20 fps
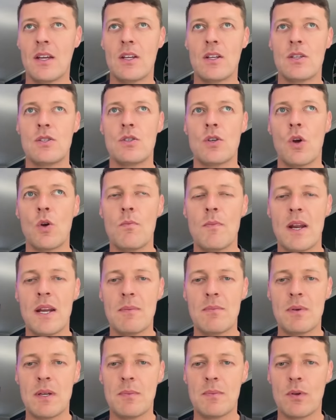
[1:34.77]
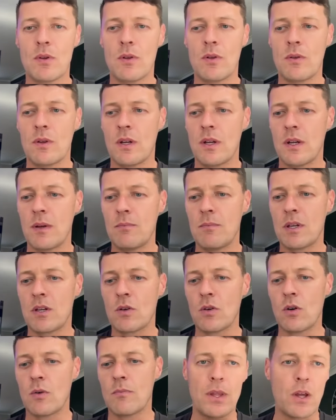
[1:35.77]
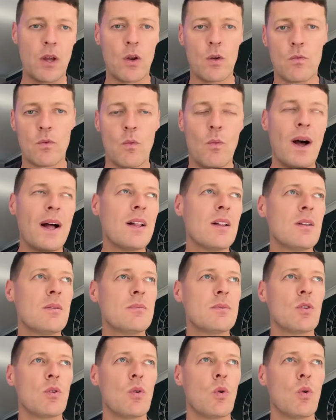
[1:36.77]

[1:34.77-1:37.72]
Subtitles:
So many people become overwhelmed,